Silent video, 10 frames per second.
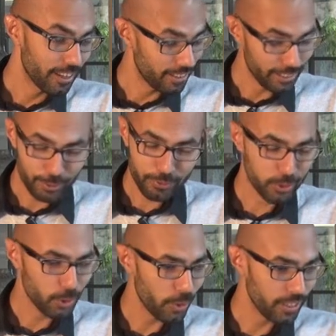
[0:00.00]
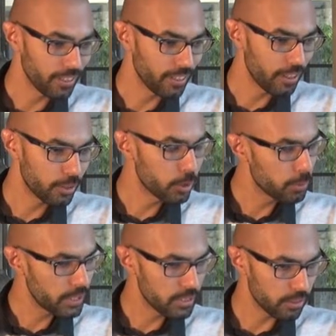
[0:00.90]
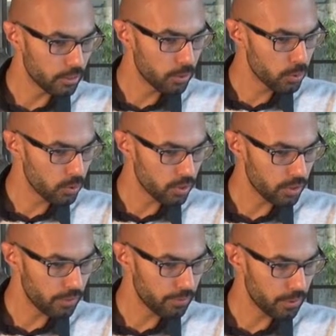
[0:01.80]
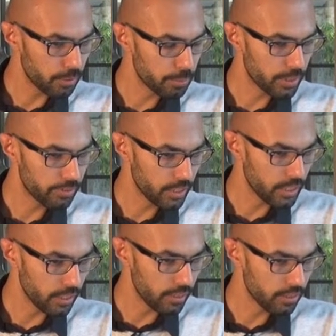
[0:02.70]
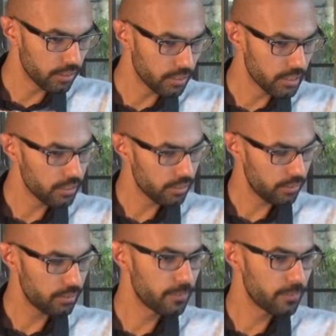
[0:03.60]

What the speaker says: Thank you for joining. Could you please introduce yourself briefly and Azena?